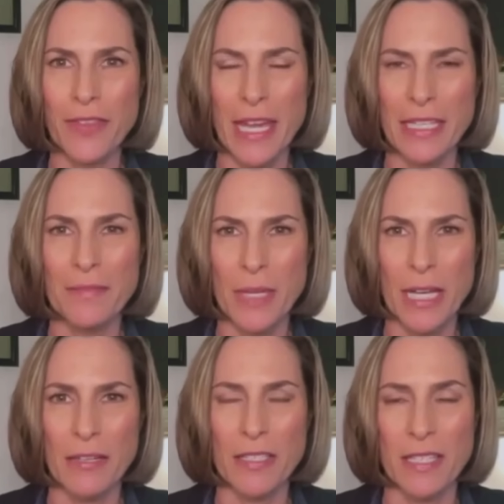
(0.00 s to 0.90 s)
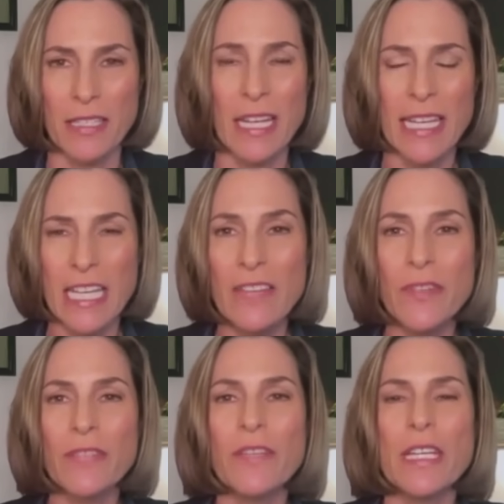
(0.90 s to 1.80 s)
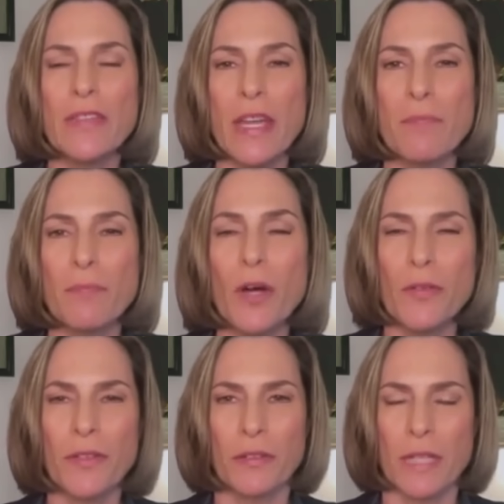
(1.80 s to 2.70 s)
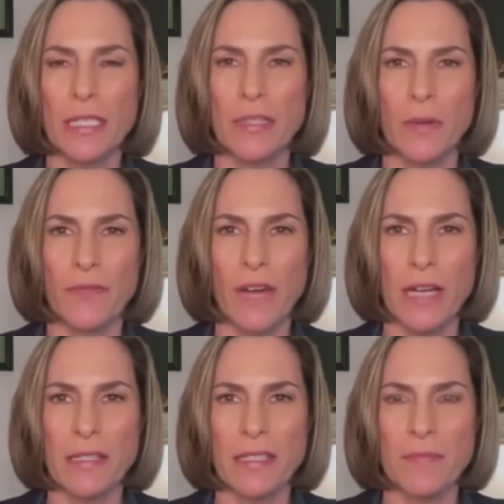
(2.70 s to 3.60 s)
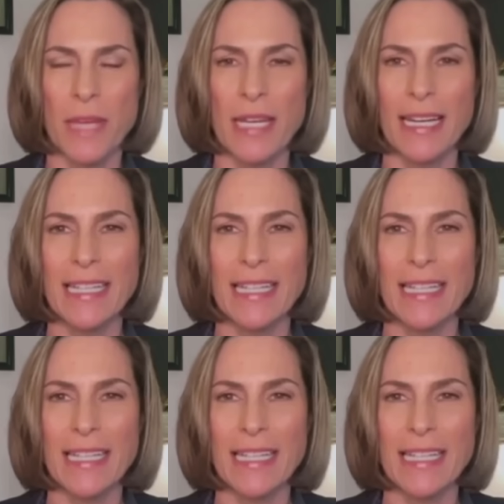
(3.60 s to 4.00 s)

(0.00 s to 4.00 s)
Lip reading: of that comparison. Even if they both agree to a Fox debate,